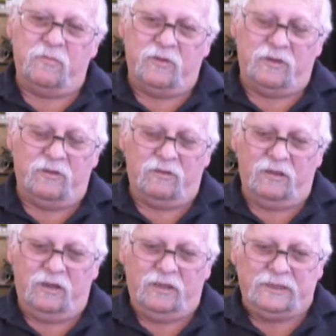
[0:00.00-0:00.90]
my
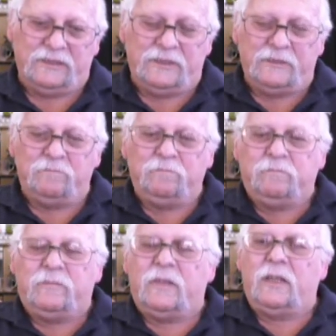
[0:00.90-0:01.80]
doctor.
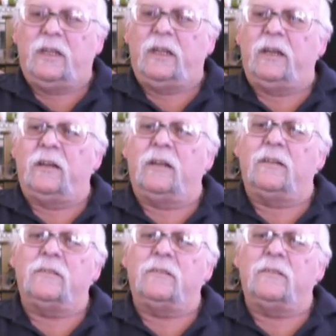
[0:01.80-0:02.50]
Now,